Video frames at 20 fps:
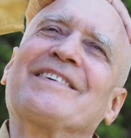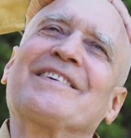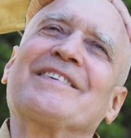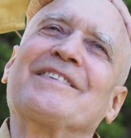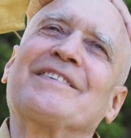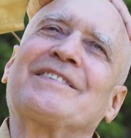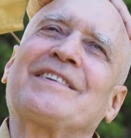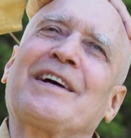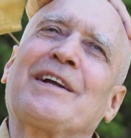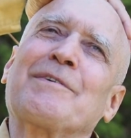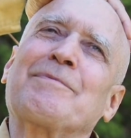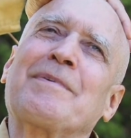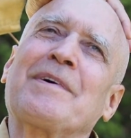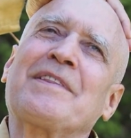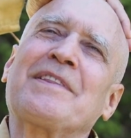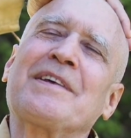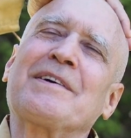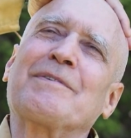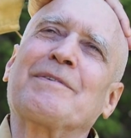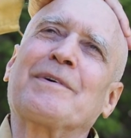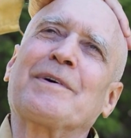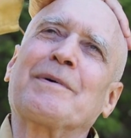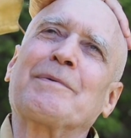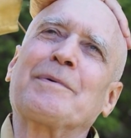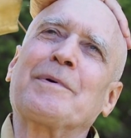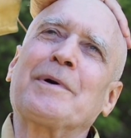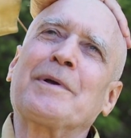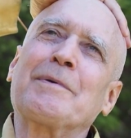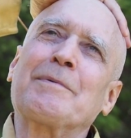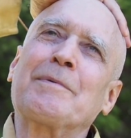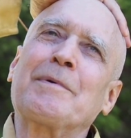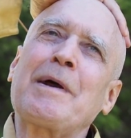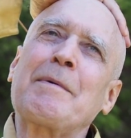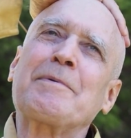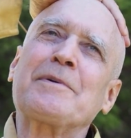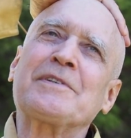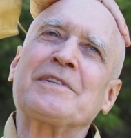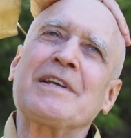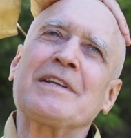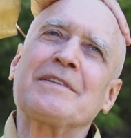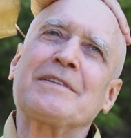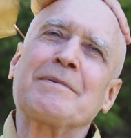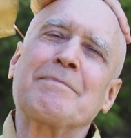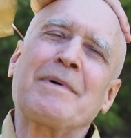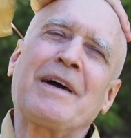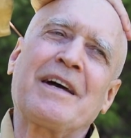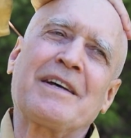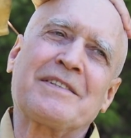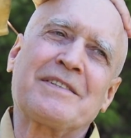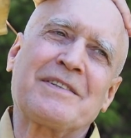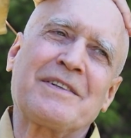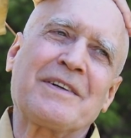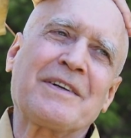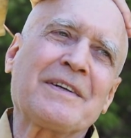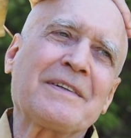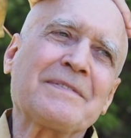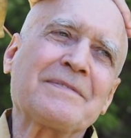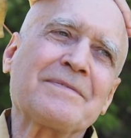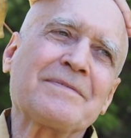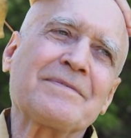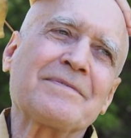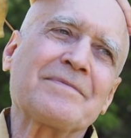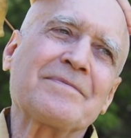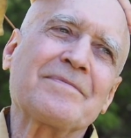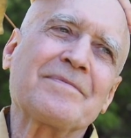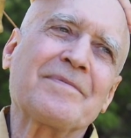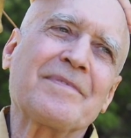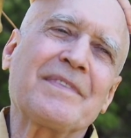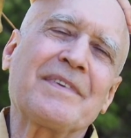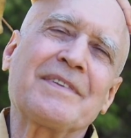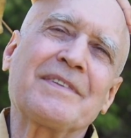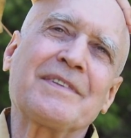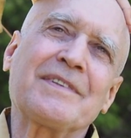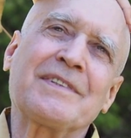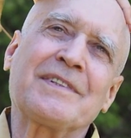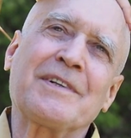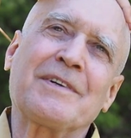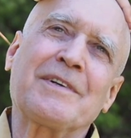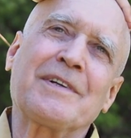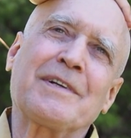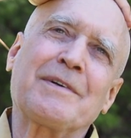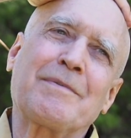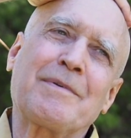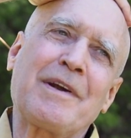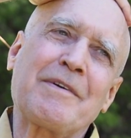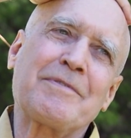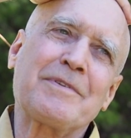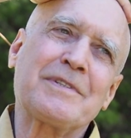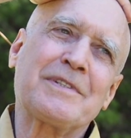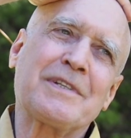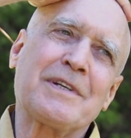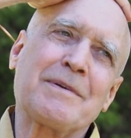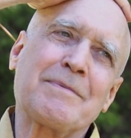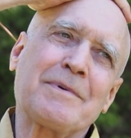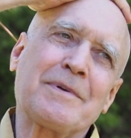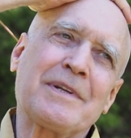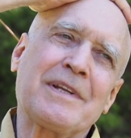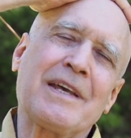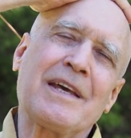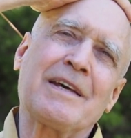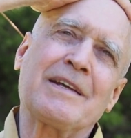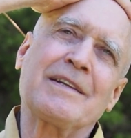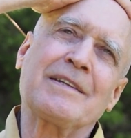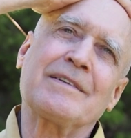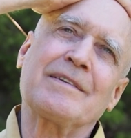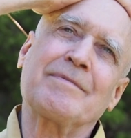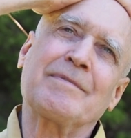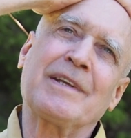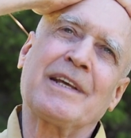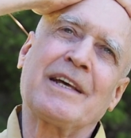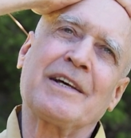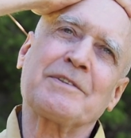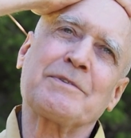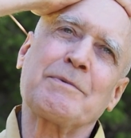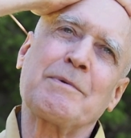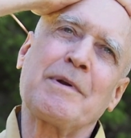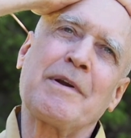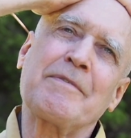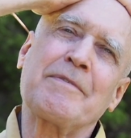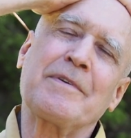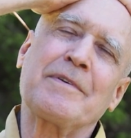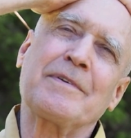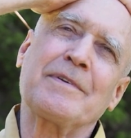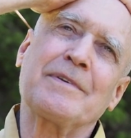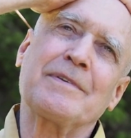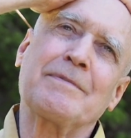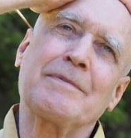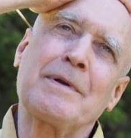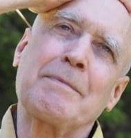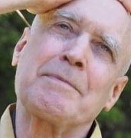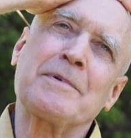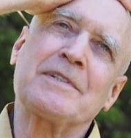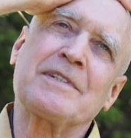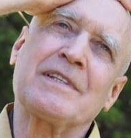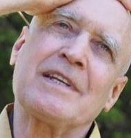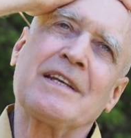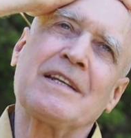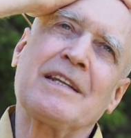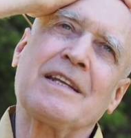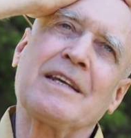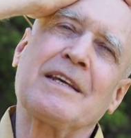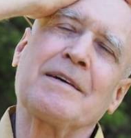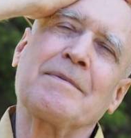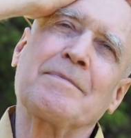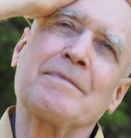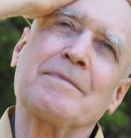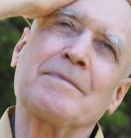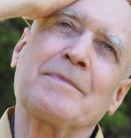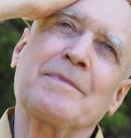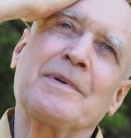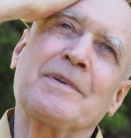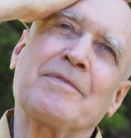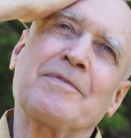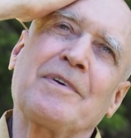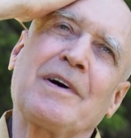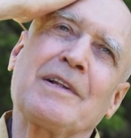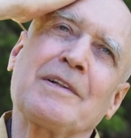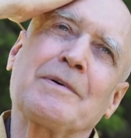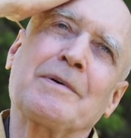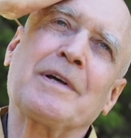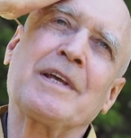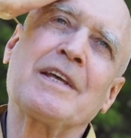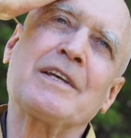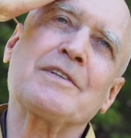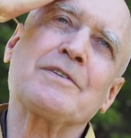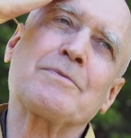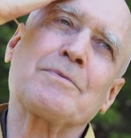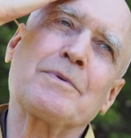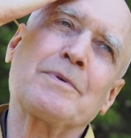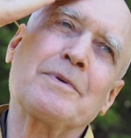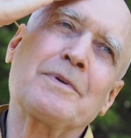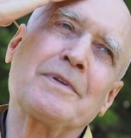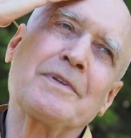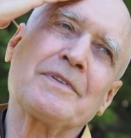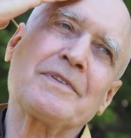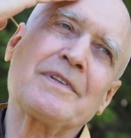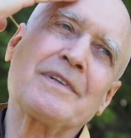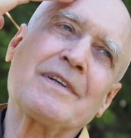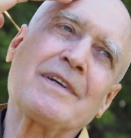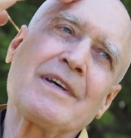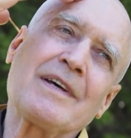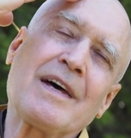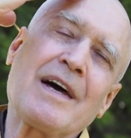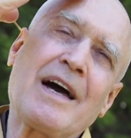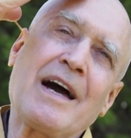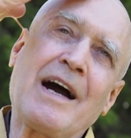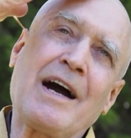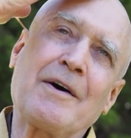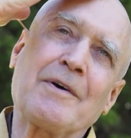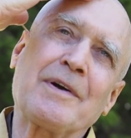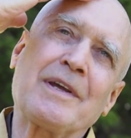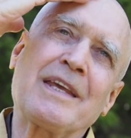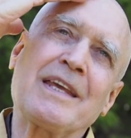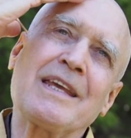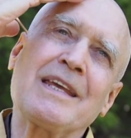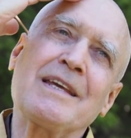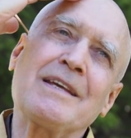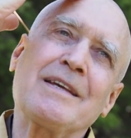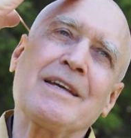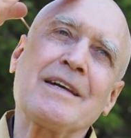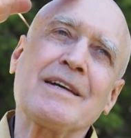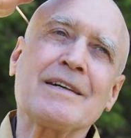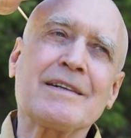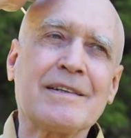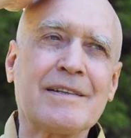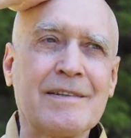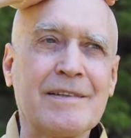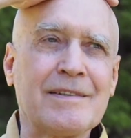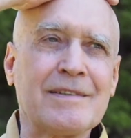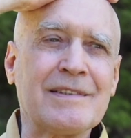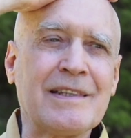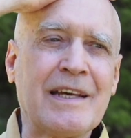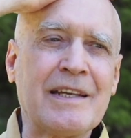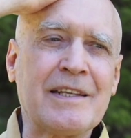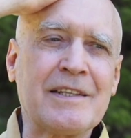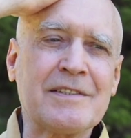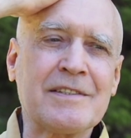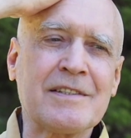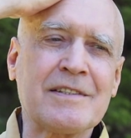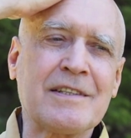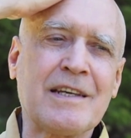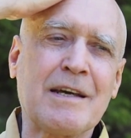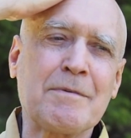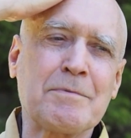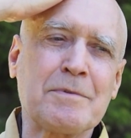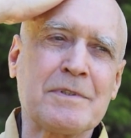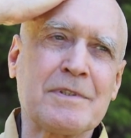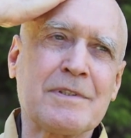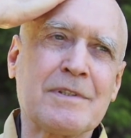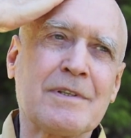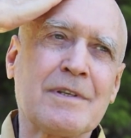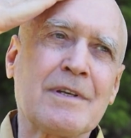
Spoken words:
set up a thing where we represent the master during a refuge ceremony, and because we represent him, we follow his rules, how he led his disciples